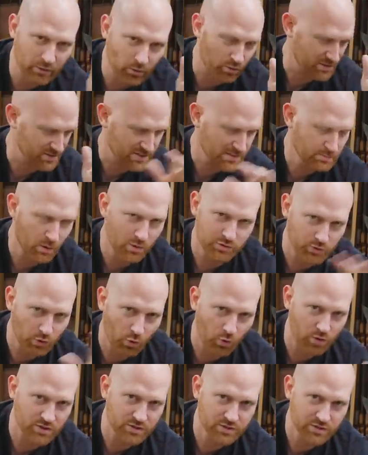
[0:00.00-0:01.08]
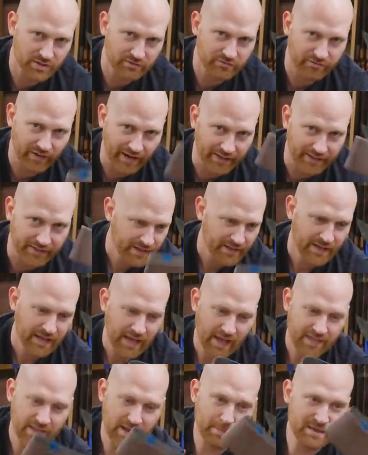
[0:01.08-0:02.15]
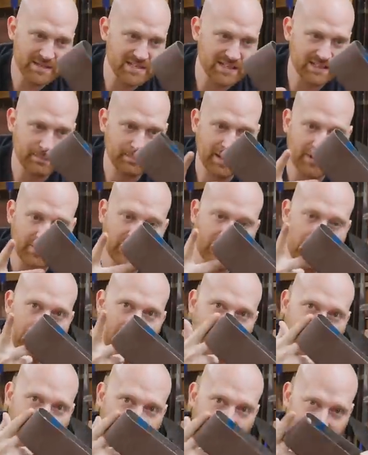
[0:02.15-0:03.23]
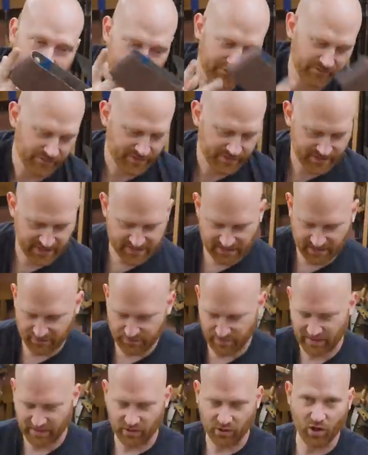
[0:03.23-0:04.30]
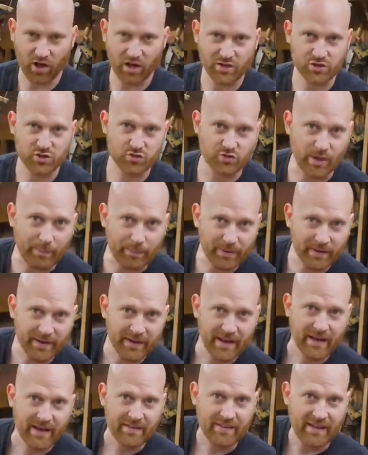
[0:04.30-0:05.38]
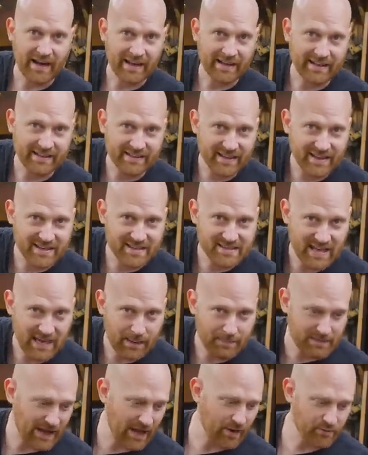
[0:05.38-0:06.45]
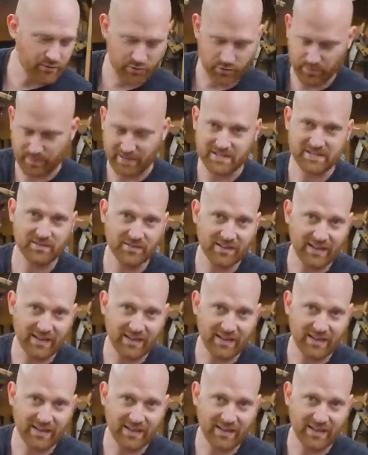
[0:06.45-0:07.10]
coarse, the most coarse you can find. And then I'm gonna take the belt and I'm gonna cut it. This gives me a long strip that I can then tape down to a piece of